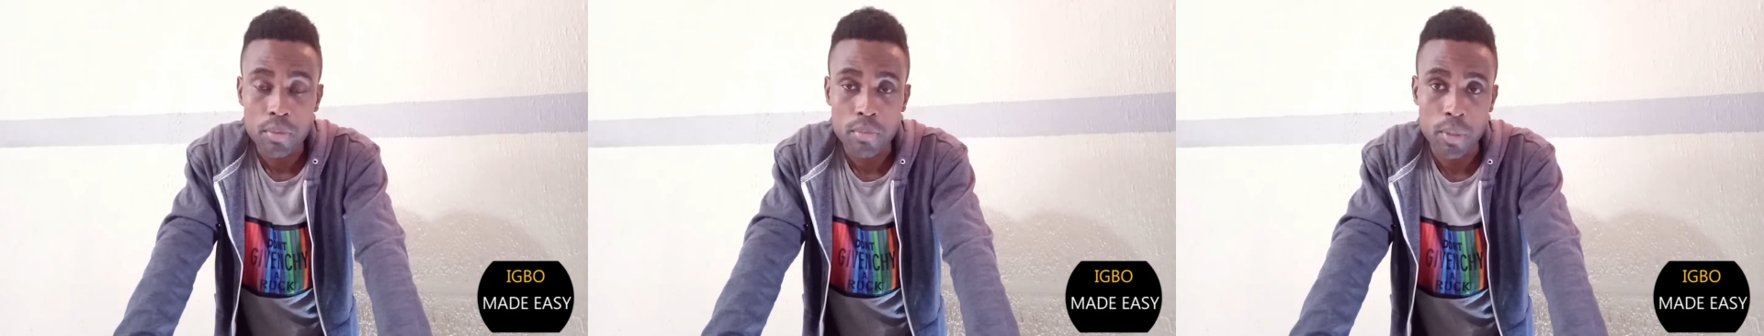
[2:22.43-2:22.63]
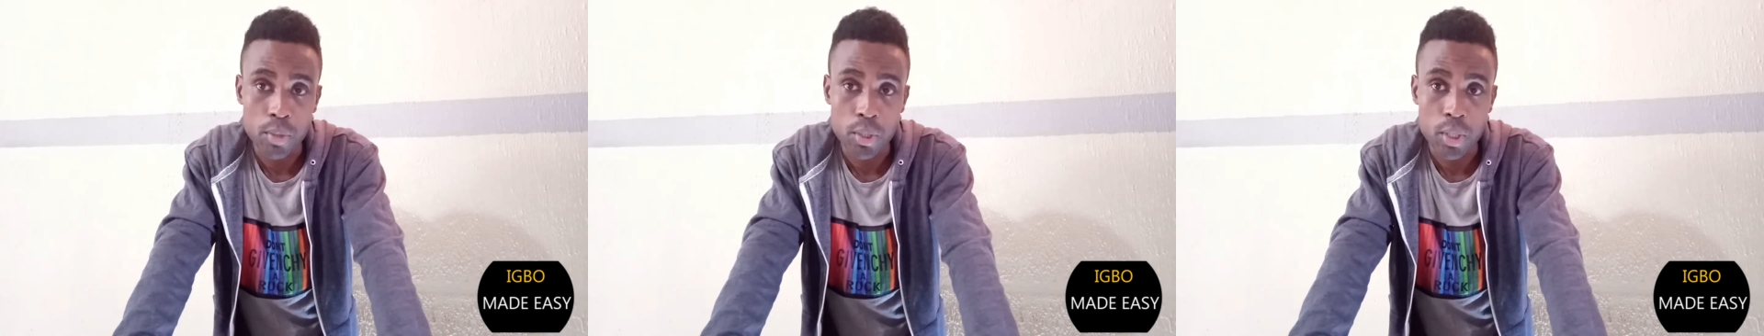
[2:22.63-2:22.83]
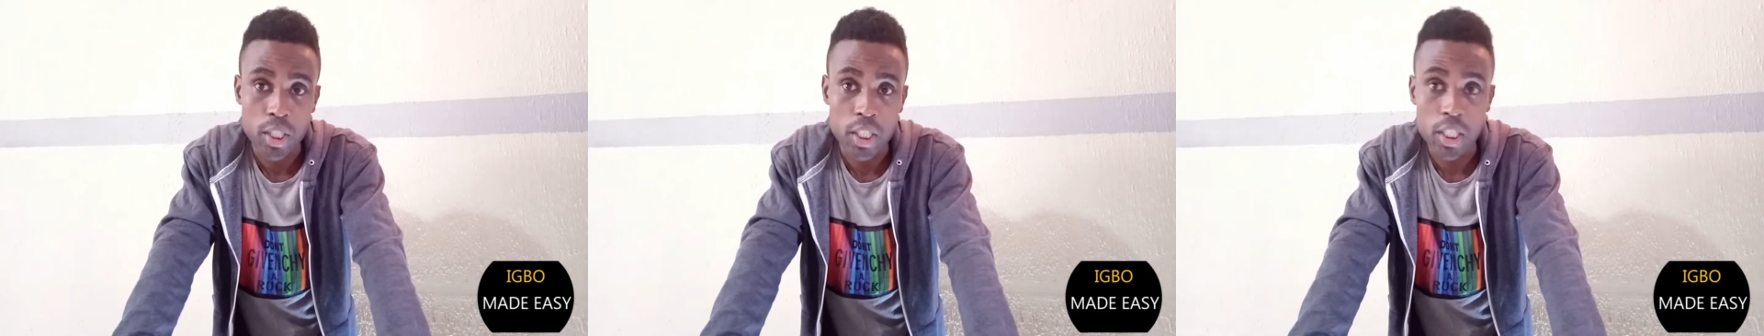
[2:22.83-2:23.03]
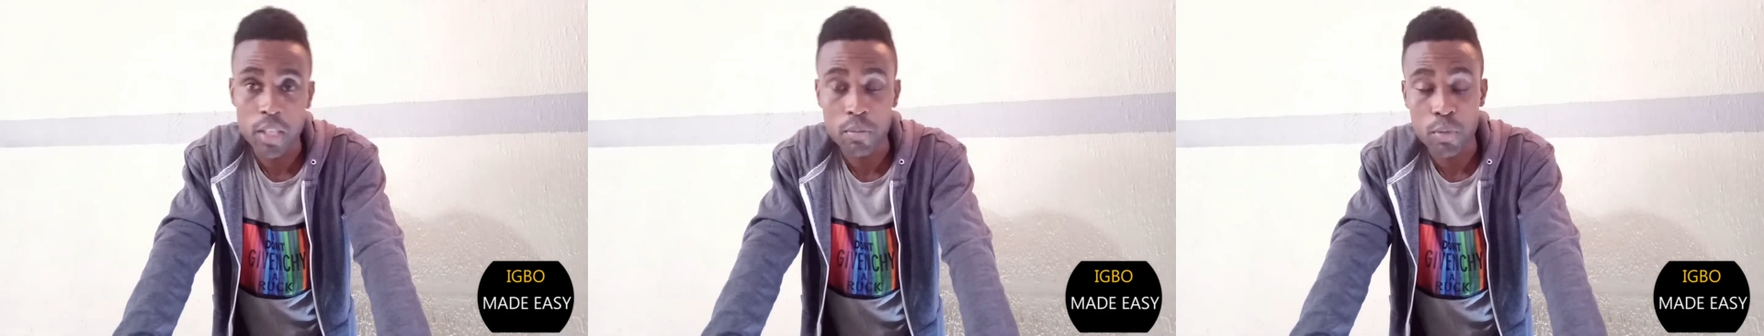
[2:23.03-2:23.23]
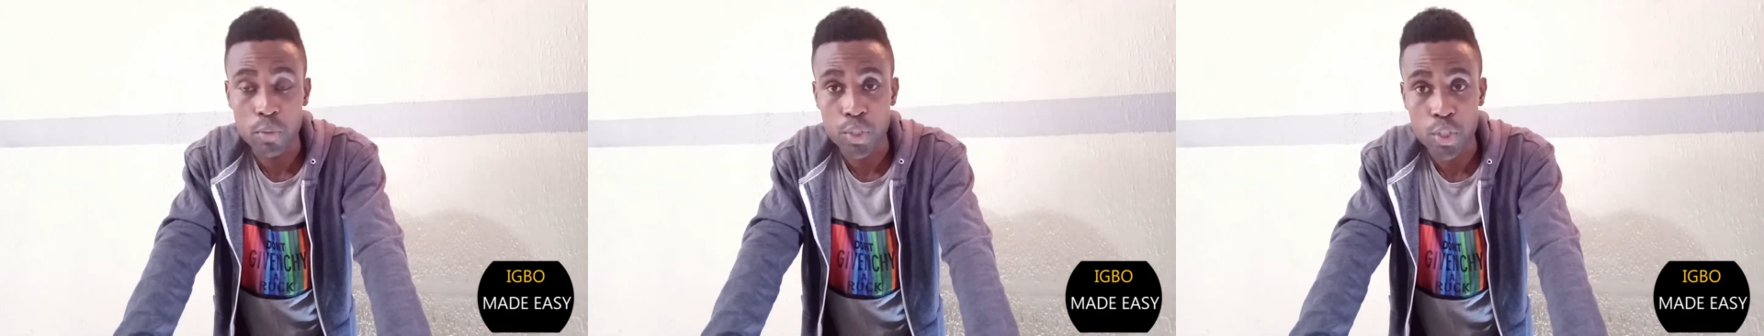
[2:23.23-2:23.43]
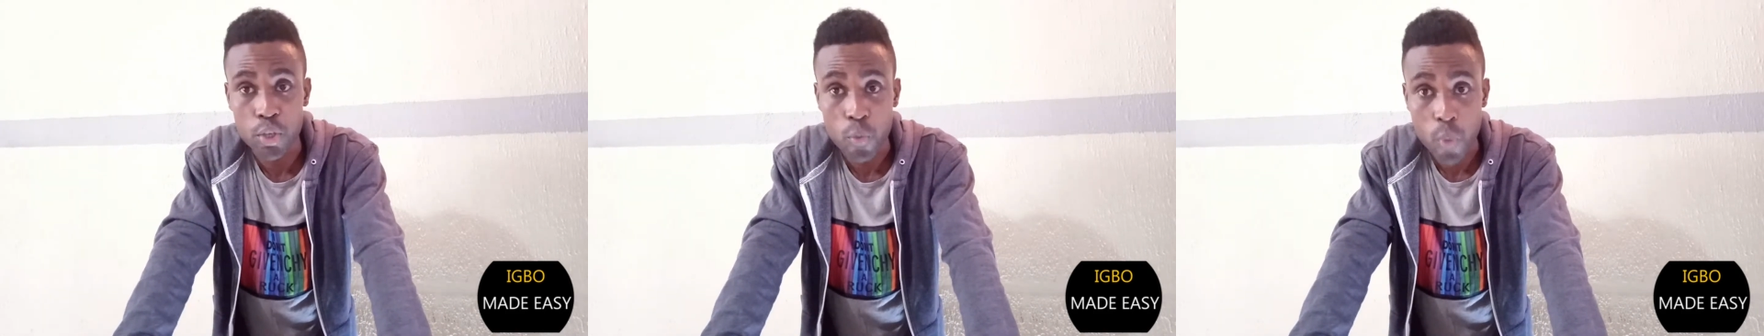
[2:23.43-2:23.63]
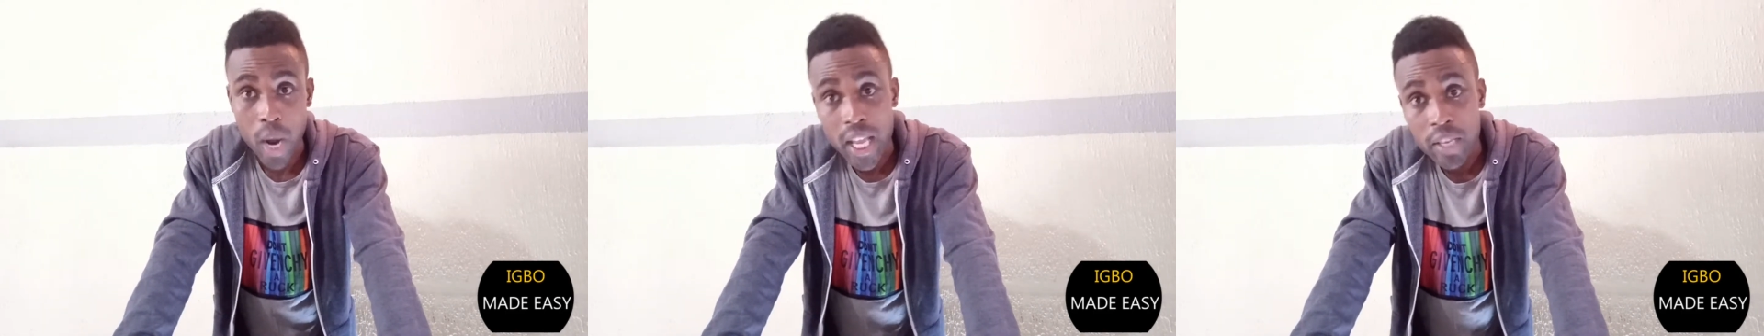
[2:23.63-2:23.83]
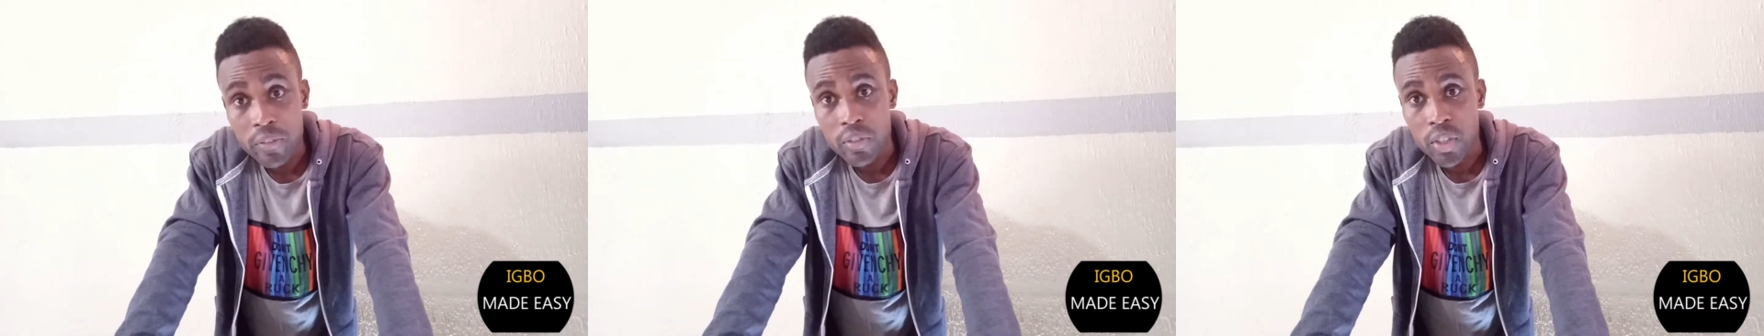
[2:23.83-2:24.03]
maybe you're learning Igbo with your
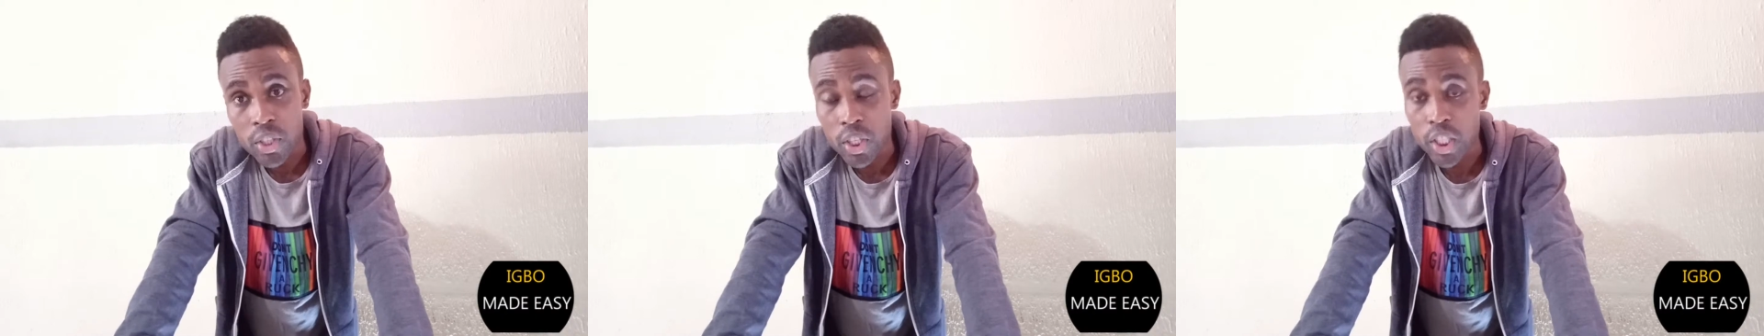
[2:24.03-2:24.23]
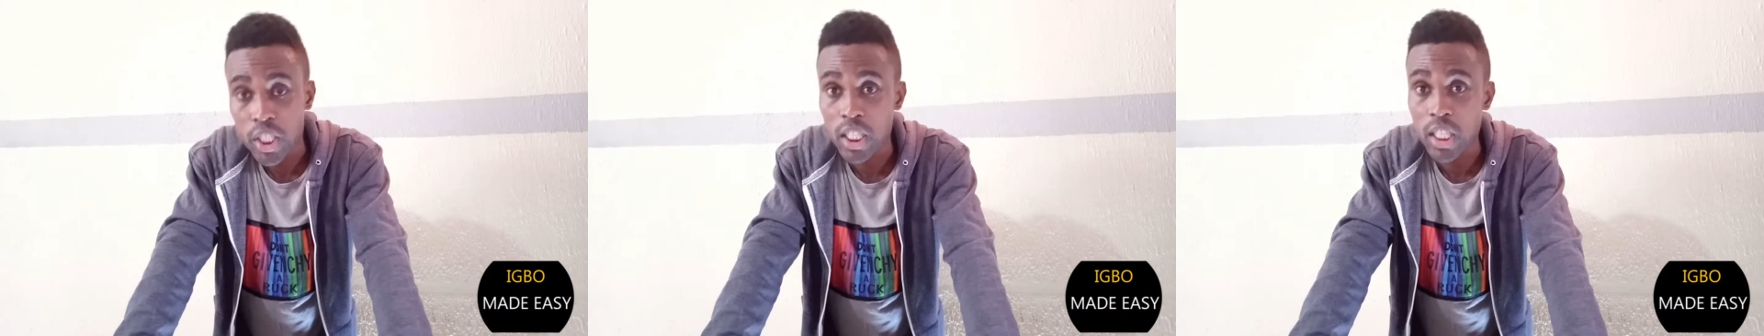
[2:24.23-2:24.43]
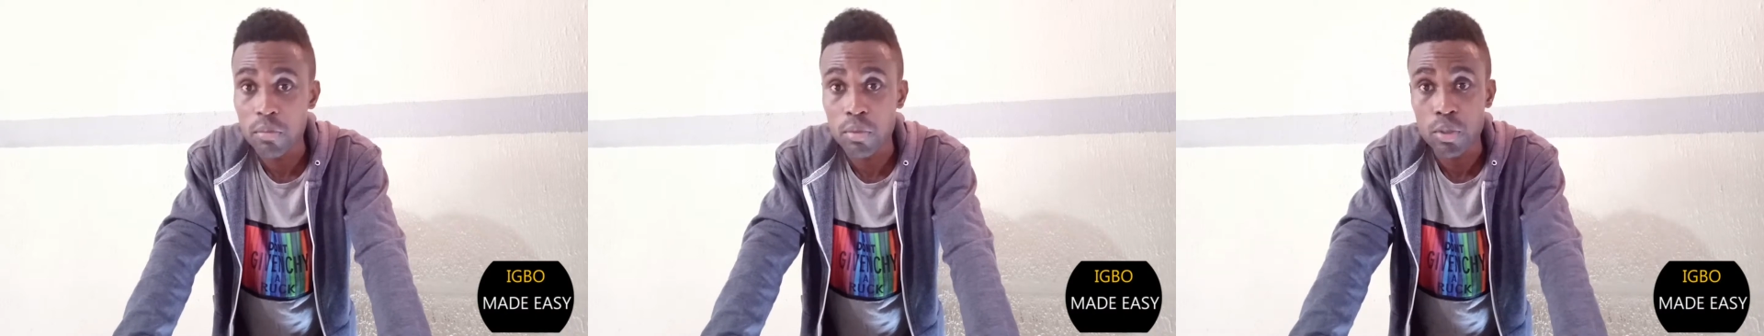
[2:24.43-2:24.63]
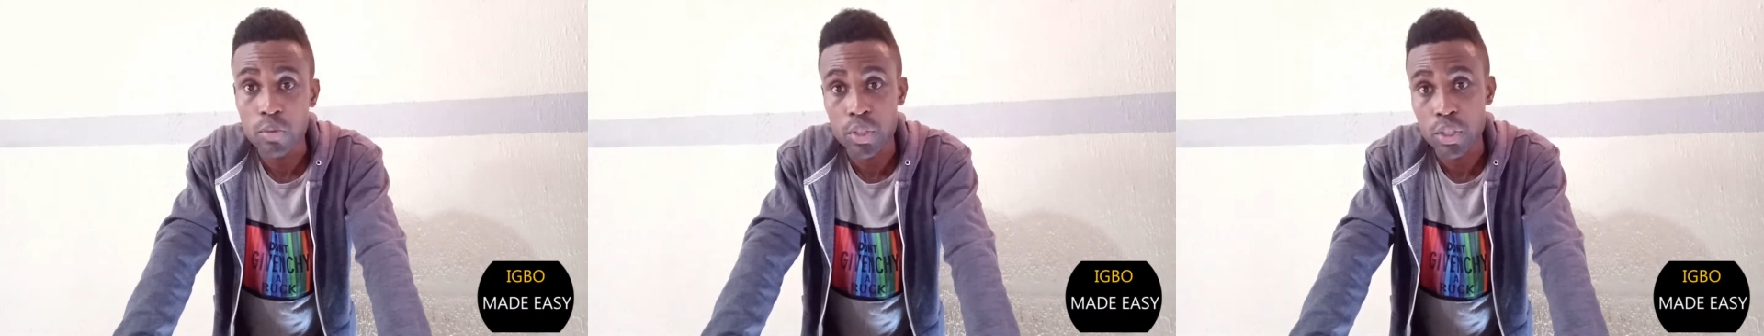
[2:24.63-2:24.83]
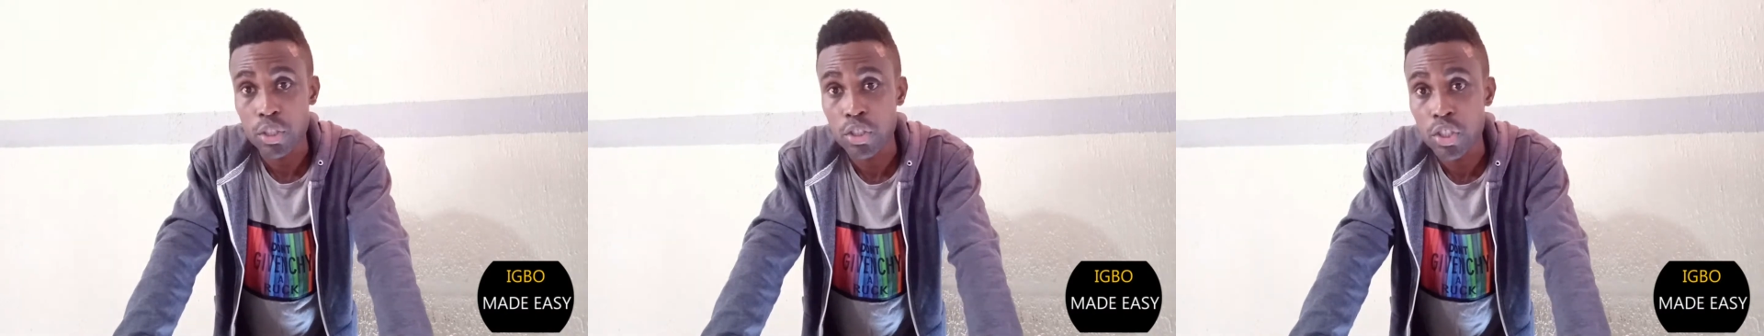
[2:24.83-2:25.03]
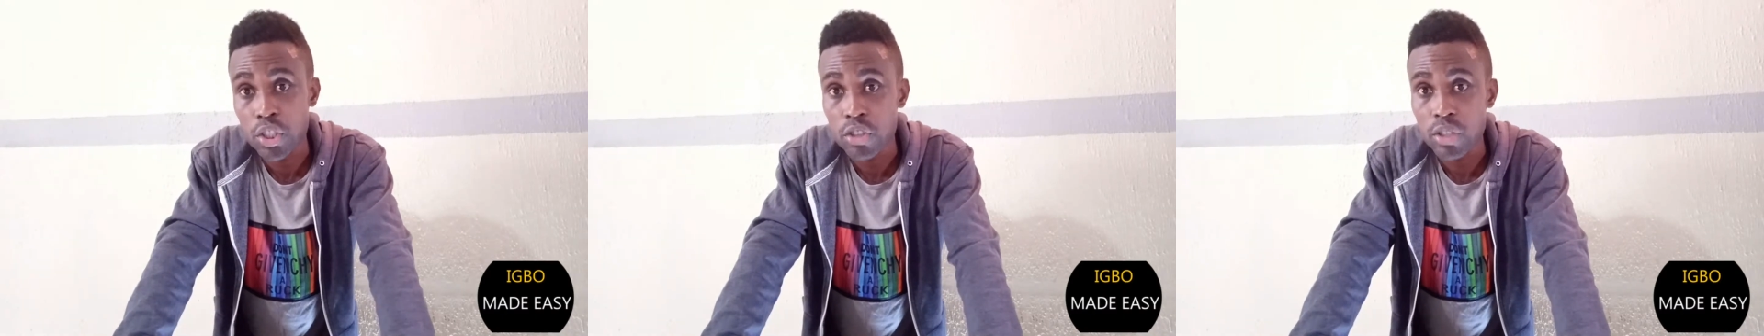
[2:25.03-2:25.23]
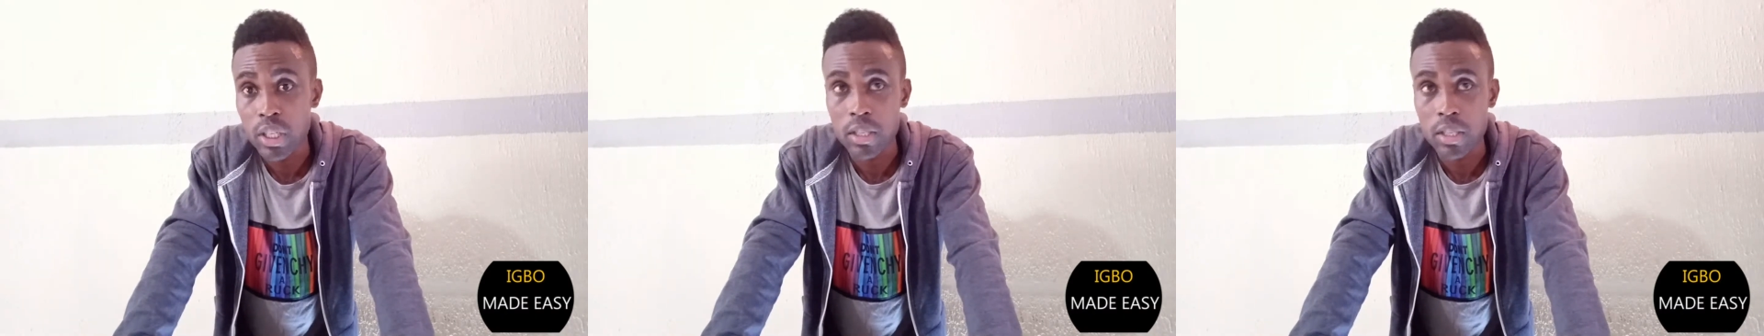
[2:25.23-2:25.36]
wife, or you're learning Igbo with your children,